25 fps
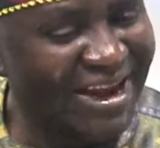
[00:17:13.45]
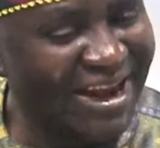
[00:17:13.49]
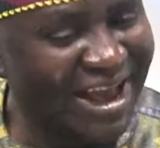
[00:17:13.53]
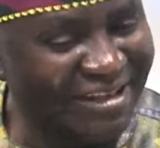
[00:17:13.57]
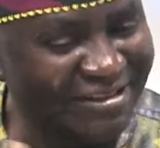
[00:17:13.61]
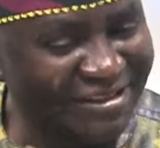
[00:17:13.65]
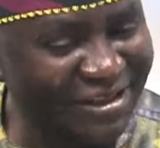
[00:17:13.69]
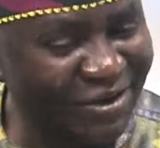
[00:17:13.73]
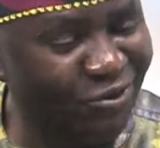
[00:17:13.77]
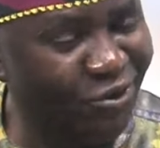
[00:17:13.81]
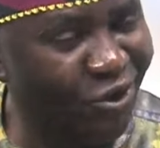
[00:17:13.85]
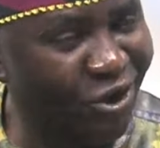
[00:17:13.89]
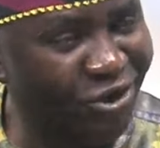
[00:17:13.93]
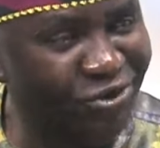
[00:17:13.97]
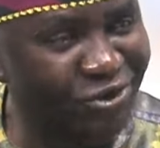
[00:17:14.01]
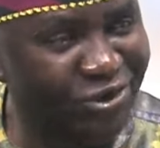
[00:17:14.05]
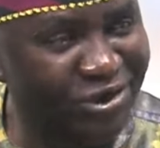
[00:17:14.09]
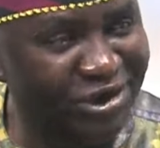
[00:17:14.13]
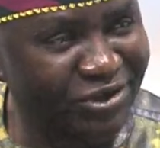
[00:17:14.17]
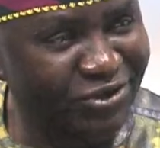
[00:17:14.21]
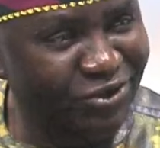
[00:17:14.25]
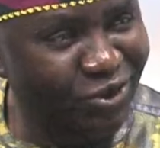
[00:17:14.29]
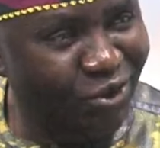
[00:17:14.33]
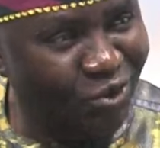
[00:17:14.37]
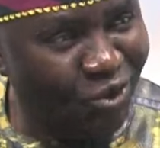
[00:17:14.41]
And I think
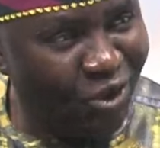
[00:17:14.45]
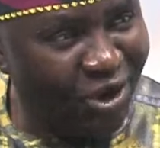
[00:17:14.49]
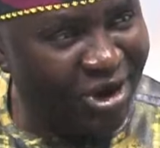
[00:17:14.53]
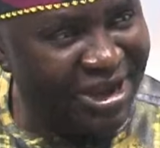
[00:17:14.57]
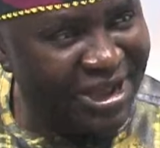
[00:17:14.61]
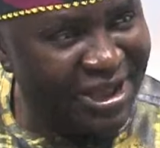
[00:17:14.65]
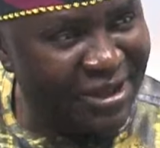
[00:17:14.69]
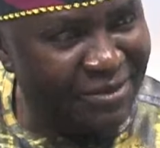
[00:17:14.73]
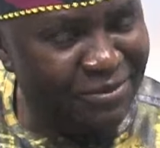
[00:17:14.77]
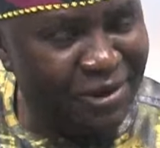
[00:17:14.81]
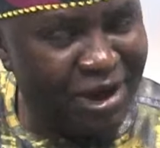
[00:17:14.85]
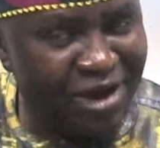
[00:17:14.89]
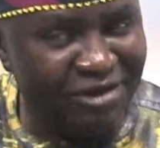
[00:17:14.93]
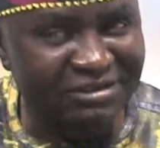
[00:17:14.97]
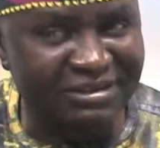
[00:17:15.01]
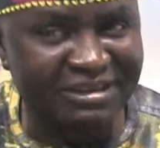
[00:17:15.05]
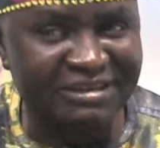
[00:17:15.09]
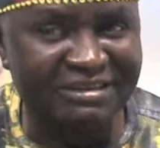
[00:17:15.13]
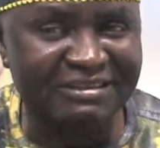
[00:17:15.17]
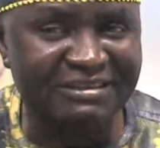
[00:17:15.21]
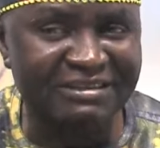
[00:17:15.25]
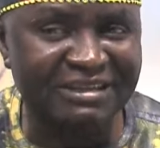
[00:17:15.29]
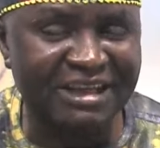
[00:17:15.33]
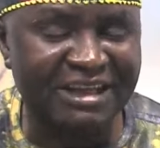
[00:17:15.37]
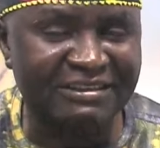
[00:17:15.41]
what we need to worry
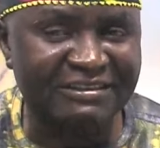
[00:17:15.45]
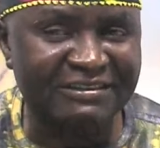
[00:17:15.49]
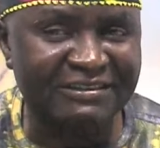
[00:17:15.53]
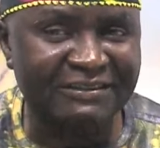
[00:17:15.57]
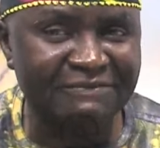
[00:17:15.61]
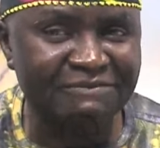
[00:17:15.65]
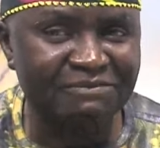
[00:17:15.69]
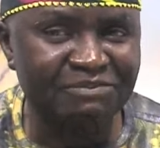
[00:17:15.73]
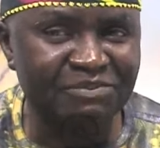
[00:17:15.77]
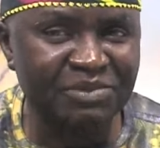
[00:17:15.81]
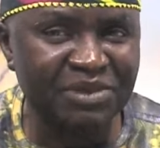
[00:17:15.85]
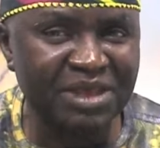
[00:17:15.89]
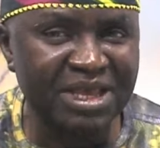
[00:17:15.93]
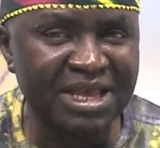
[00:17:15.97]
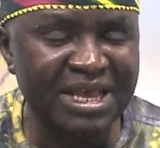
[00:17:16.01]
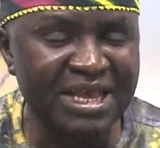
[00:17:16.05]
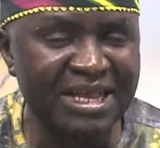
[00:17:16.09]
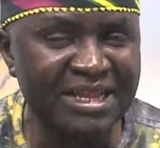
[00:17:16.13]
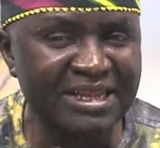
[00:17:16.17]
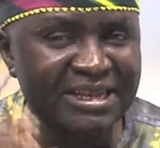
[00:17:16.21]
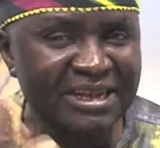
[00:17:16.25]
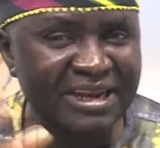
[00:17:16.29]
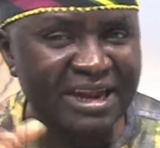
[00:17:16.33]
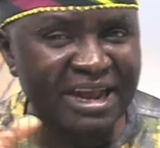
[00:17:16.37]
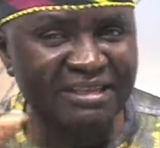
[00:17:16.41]
about is that
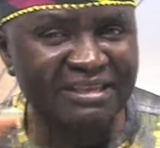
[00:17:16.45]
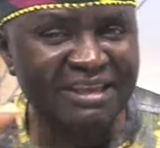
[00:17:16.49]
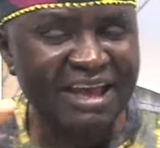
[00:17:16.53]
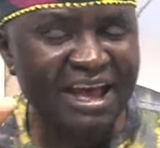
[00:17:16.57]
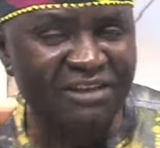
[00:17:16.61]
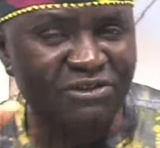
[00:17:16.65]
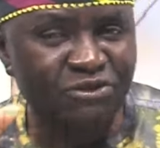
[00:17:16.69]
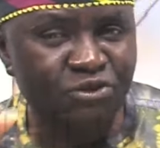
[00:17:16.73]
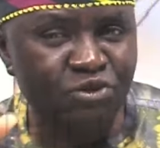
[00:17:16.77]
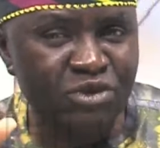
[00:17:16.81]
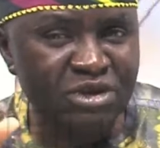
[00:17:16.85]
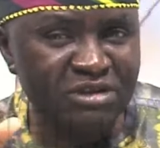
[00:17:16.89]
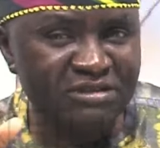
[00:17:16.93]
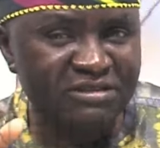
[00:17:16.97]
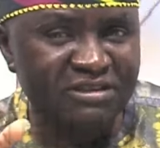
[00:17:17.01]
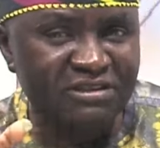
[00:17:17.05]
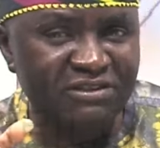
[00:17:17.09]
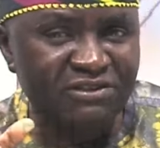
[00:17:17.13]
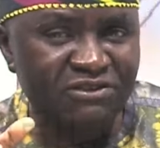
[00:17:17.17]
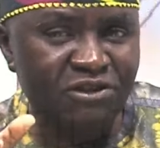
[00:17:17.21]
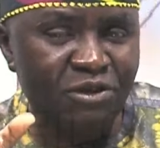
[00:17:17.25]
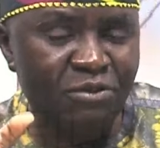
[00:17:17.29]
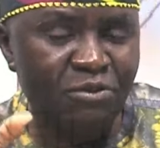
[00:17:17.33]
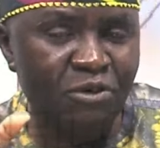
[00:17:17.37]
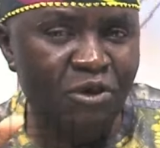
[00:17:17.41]
the rate at
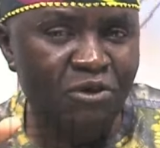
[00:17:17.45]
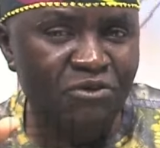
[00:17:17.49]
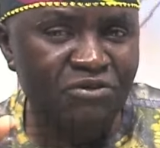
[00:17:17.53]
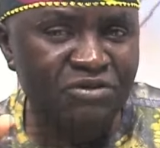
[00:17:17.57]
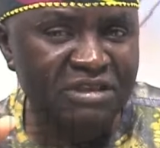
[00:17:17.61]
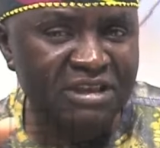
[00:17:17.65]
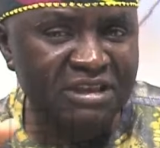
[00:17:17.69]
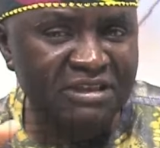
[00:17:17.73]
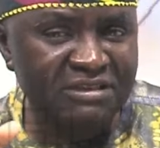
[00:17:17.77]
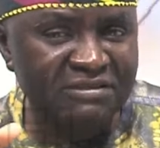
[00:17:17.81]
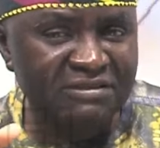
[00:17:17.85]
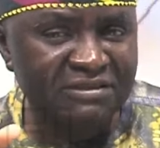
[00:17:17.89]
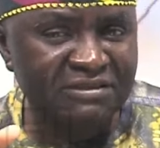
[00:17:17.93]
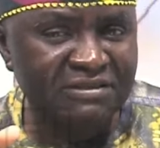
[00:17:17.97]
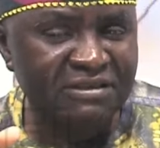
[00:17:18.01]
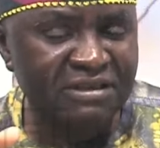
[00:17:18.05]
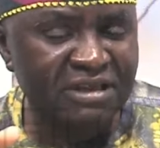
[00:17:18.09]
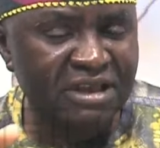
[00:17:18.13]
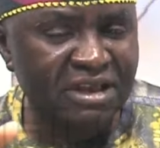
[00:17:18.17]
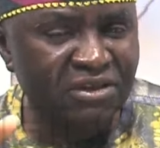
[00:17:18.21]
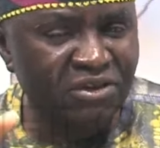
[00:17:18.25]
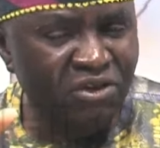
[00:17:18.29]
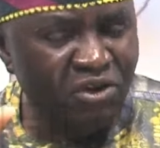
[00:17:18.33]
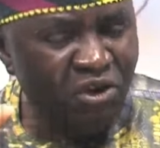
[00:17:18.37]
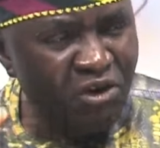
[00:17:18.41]
which some of
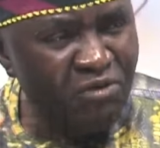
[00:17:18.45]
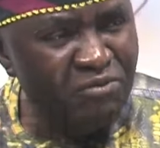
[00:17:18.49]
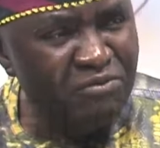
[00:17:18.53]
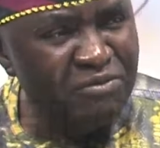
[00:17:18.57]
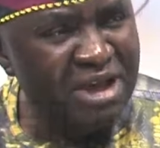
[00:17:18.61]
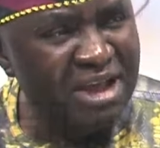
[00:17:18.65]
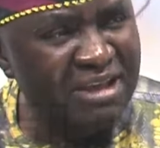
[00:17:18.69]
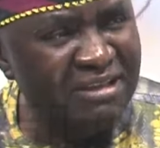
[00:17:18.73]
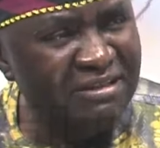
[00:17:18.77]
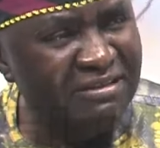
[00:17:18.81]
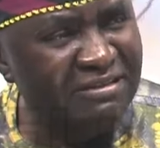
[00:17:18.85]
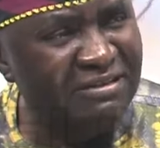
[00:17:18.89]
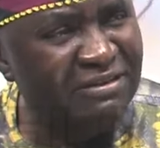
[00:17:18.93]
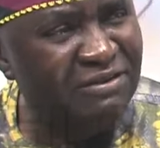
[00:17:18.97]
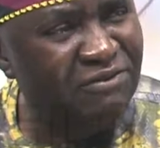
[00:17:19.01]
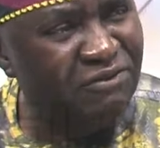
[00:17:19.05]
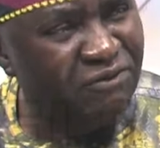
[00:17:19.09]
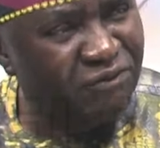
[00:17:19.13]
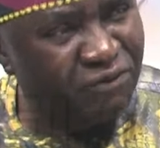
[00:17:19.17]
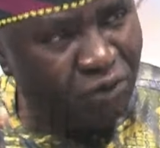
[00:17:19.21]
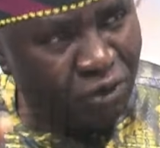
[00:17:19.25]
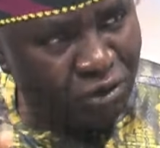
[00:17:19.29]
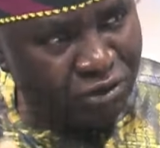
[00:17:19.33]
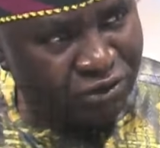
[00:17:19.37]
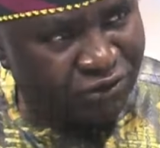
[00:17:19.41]
these
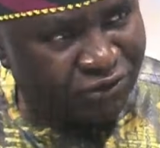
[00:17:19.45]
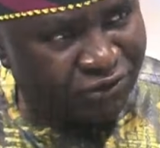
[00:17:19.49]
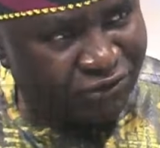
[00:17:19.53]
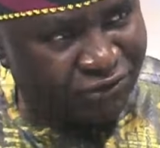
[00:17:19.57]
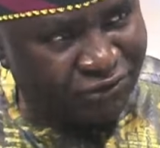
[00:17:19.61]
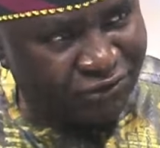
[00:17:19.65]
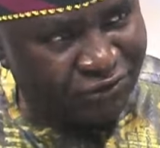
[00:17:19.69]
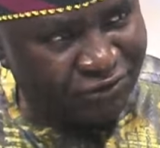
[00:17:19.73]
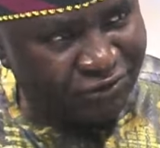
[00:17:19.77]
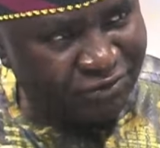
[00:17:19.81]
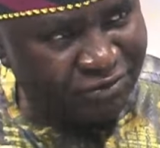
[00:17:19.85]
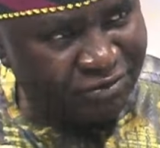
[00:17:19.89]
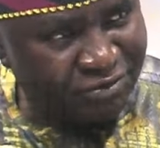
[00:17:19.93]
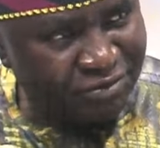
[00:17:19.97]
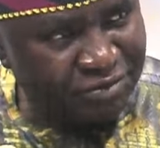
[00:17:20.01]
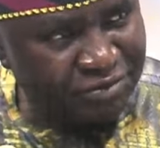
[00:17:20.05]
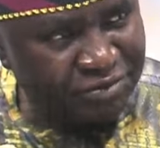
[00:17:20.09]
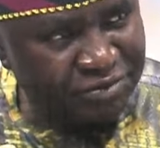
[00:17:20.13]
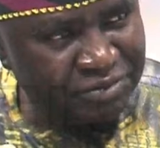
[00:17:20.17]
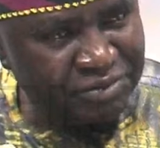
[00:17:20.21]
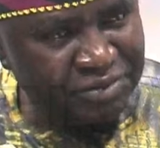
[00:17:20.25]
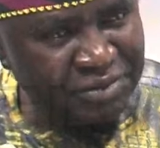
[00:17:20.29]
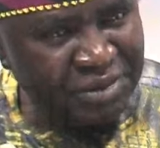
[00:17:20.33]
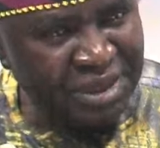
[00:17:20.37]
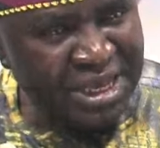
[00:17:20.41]
government funds
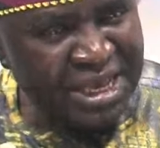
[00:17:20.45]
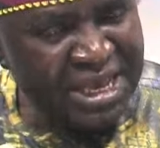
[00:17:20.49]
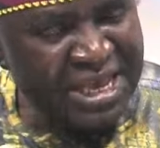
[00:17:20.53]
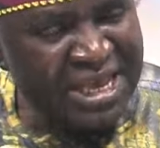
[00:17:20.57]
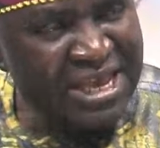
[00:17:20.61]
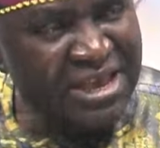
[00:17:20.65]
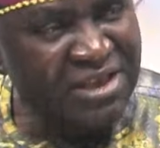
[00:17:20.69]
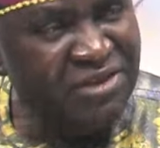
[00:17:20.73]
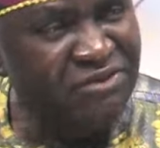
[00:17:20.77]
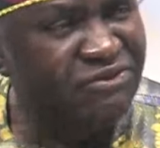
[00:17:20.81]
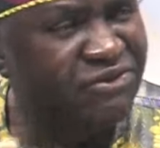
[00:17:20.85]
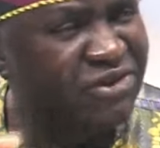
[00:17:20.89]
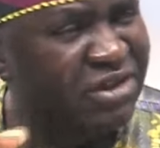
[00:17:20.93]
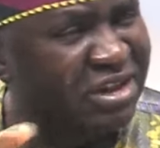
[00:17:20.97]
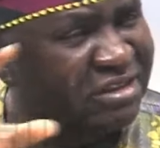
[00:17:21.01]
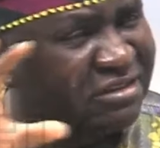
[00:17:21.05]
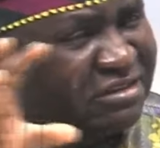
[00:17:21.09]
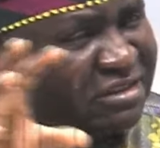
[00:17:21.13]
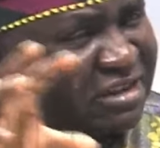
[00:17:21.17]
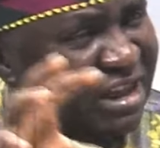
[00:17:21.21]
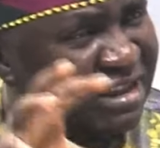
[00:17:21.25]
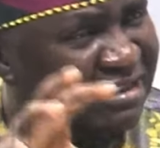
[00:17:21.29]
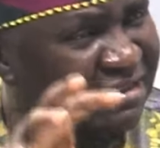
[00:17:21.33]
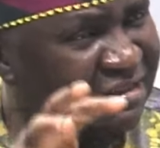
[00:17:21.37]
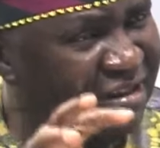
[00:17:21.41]

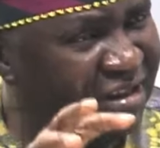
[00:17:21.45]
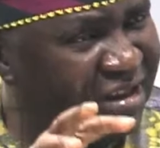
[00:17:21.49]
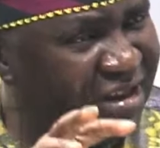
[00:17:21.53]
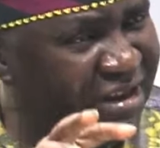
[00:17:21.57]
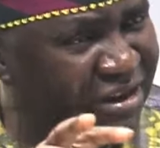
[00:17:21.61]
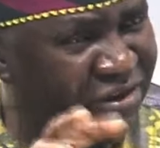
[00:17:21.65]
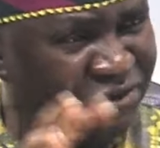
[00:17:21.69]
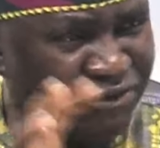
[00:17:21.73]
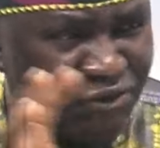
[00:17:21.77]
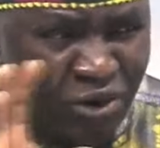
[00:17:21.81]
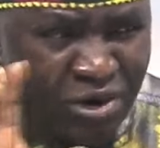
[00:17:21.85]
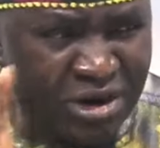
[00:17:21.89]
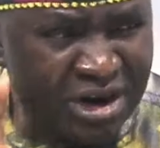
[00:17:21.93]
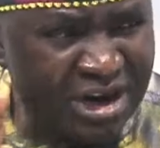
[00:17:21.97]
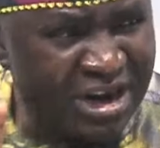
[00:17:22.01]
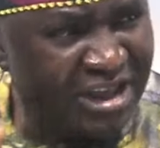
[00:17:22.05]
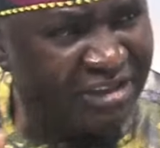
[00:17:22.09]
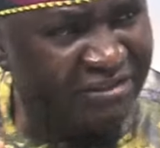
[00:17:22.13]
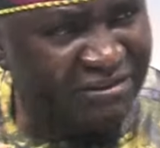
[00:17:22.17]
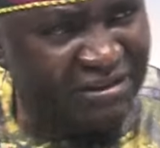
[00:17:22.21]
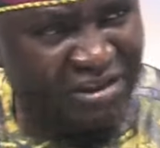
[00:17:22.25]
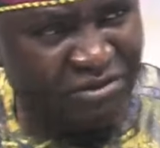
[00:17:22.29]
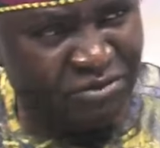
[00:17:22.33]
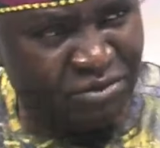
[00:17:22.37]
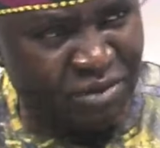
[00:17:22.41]
infiltrate the
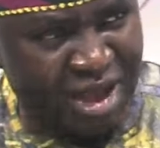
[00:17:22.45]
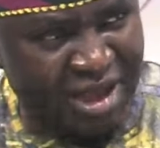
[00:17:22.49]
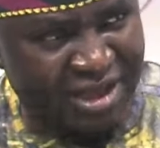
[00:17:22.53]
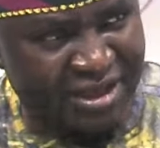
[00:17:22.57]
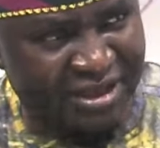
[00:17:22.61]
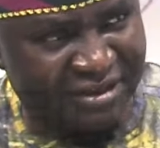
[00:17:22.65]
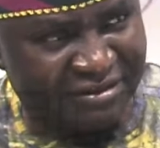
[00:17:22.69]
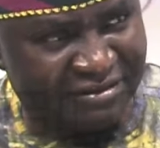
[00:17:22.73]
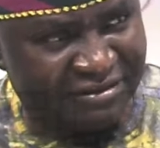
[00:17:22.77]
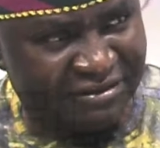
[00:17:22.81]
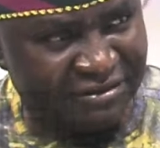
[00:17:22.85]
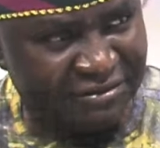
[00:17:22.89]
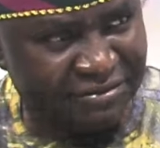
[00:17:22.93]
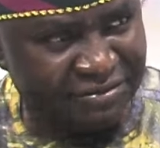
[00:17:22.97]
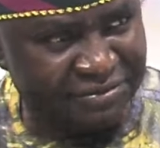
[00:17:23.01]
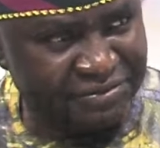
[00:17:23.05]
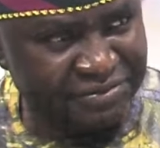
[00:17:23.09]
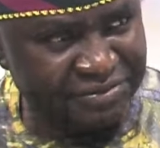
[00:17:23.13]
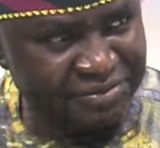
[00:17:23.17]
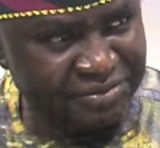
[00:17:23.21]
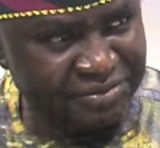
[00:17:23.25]
foreign exchange market,